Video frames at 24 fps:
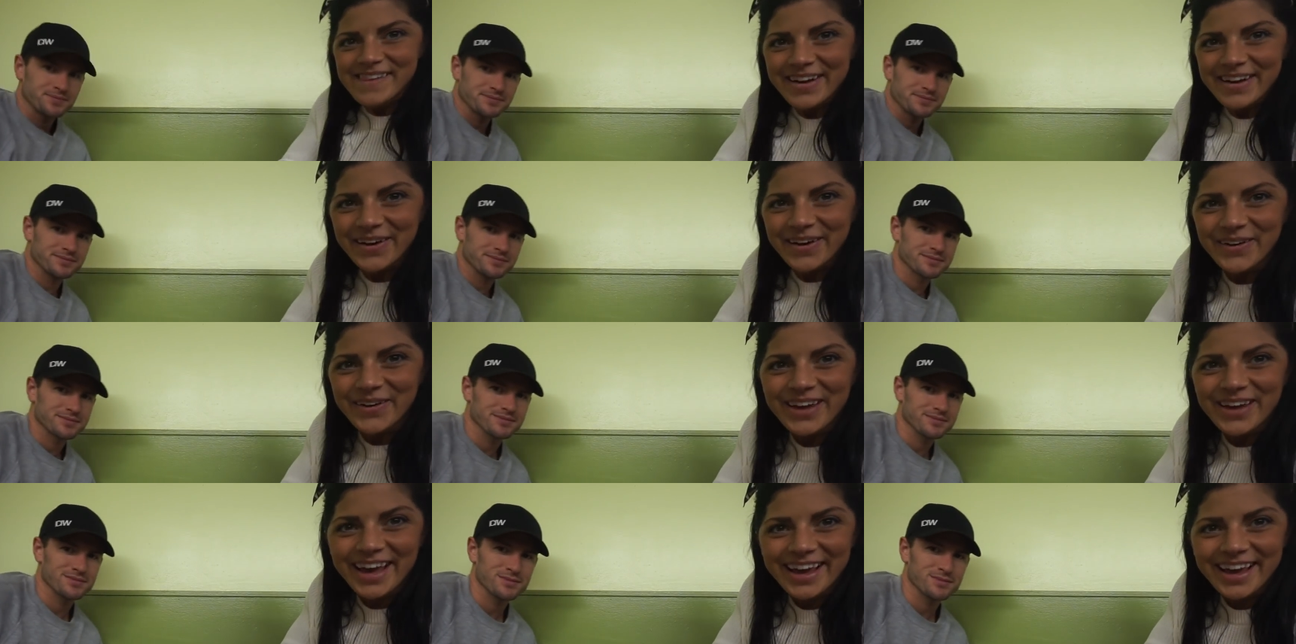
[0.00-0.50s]

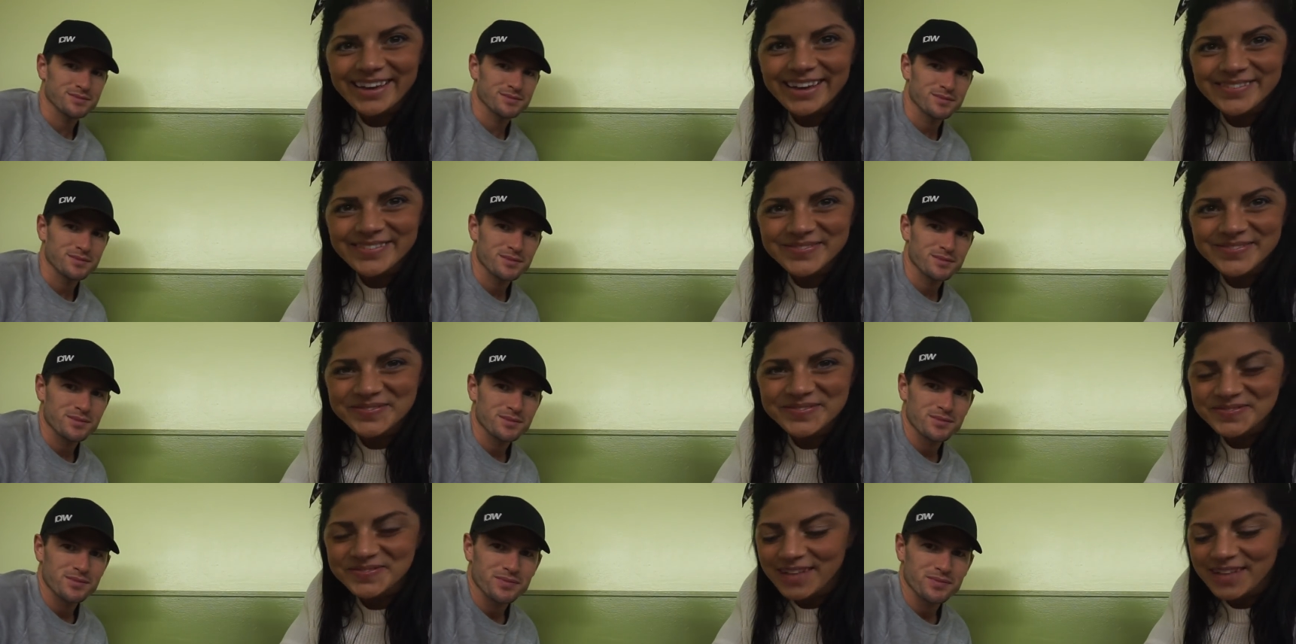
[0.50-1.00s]
Speaker 1: Okay,
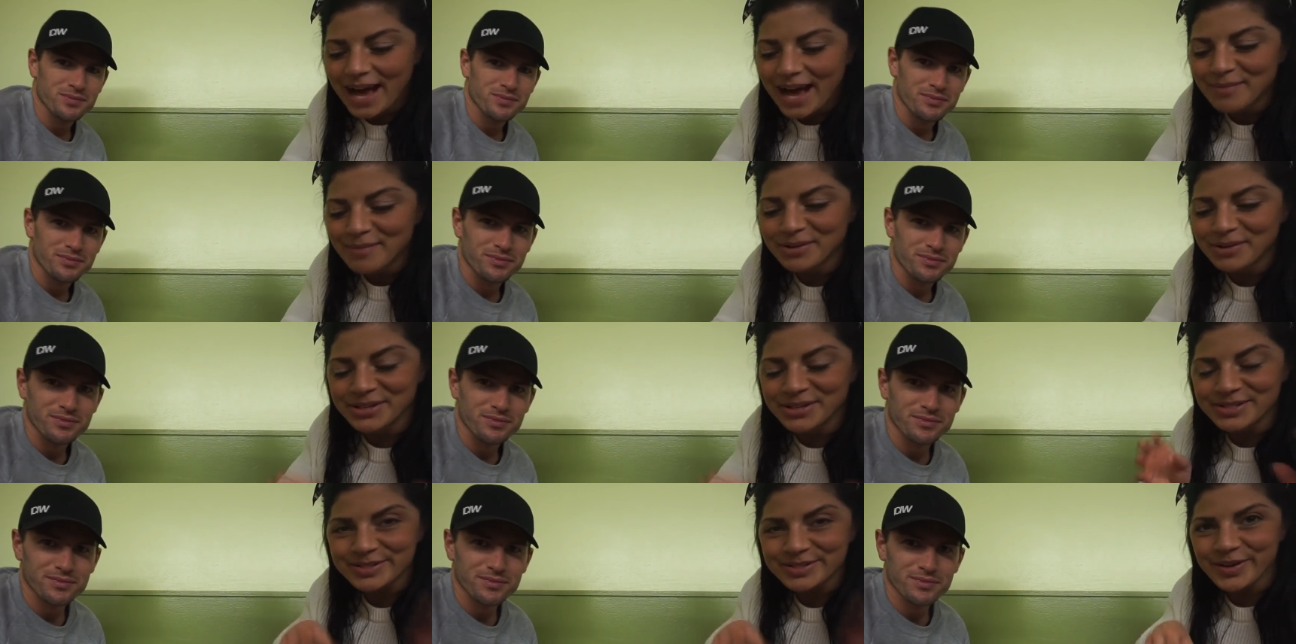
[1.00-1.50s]
I'm
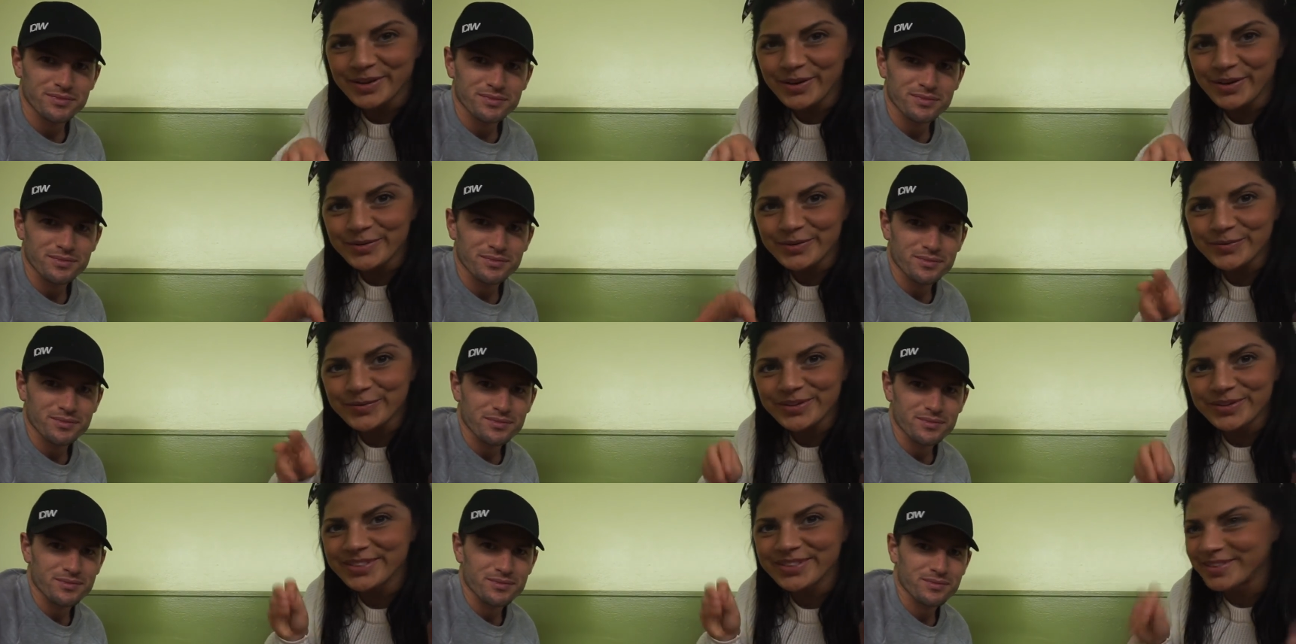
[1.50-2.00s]
gonna start
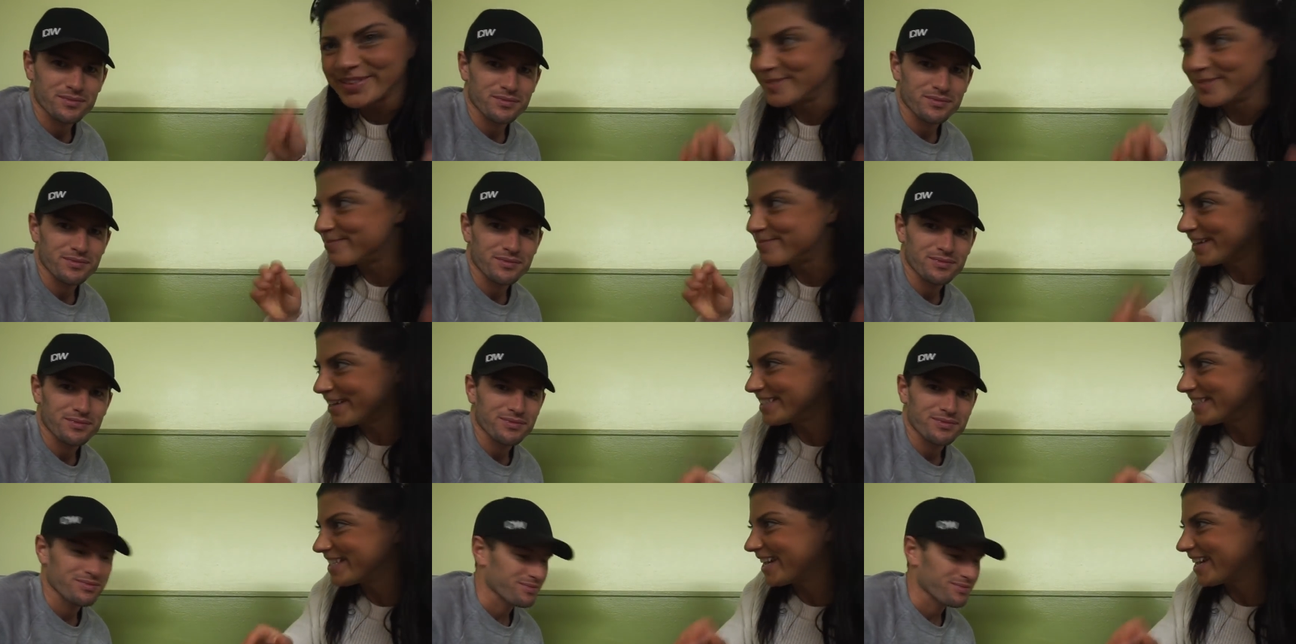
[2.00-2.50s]
with the
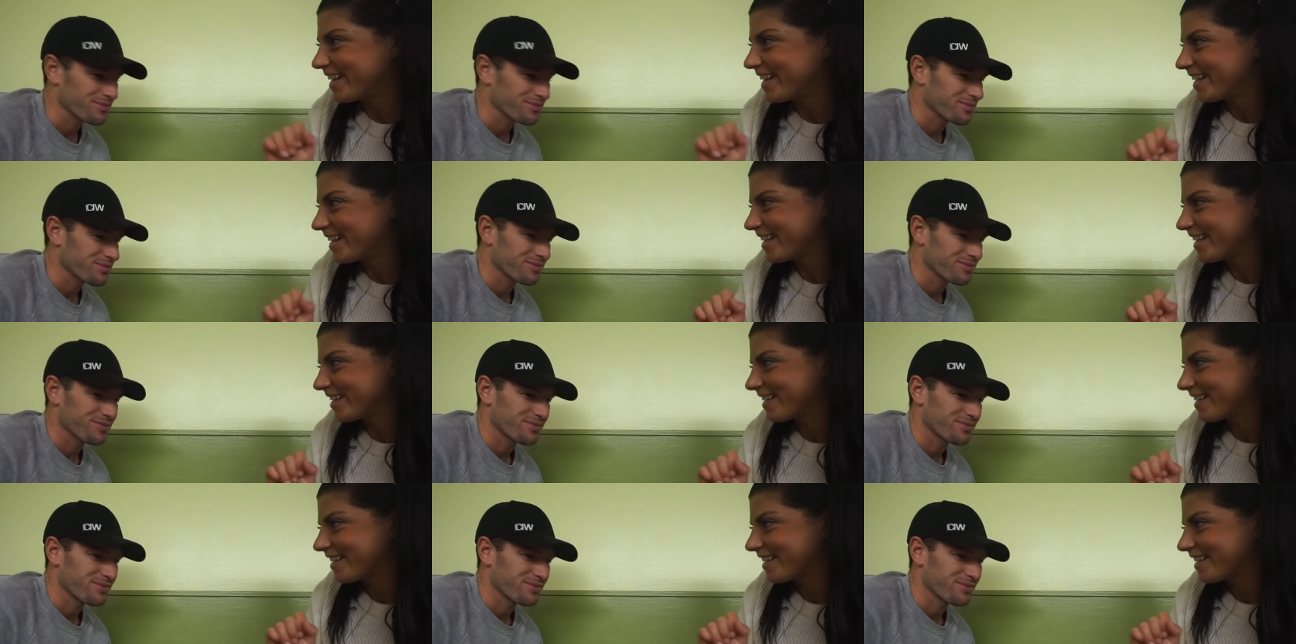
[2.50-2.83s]
pad Thai.